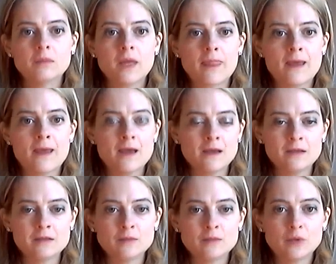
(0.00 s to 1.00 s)
and that
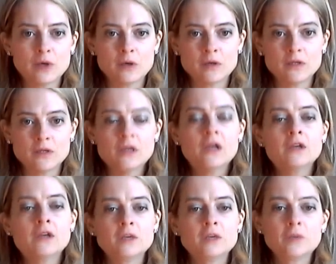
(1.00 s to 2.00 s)
is important
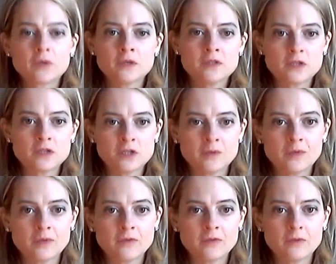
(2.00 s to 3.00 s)
to keep the organization
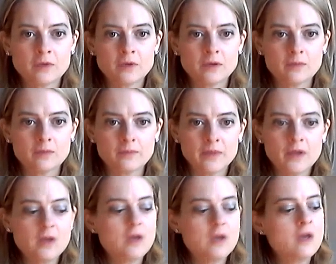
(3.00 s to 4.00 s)
moving forward.
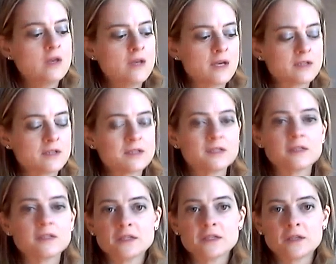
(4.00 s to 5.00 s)
Next,
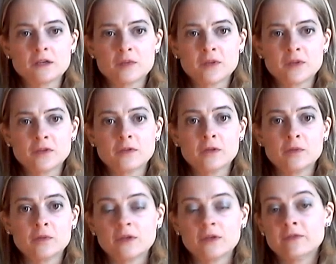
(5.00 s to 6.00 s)
let's talk about the
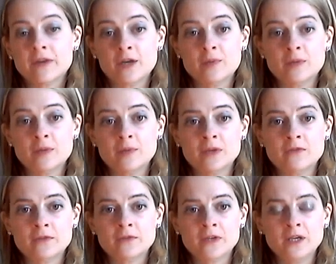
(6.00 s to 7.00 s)
global environment
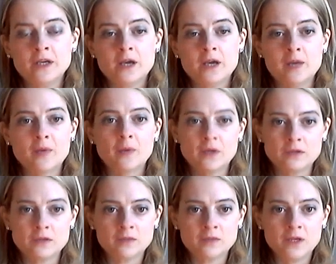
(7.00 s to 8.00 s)
briefly. I want you
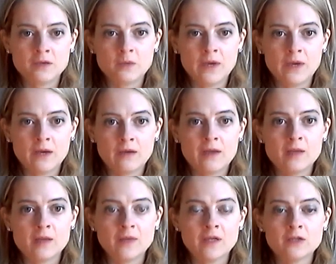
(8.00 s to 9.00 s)
to be aware
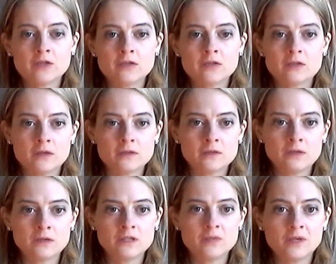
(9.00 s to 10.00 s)
that managers also
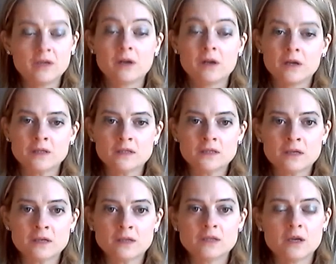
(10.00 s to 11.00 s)
need to be
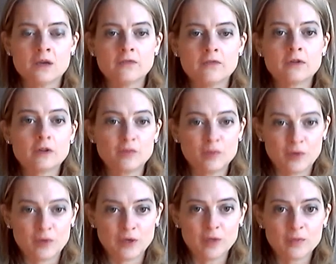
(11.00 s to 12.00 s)
cognizant of the global
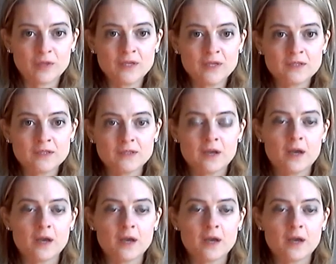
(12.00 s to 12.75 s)
marketplace.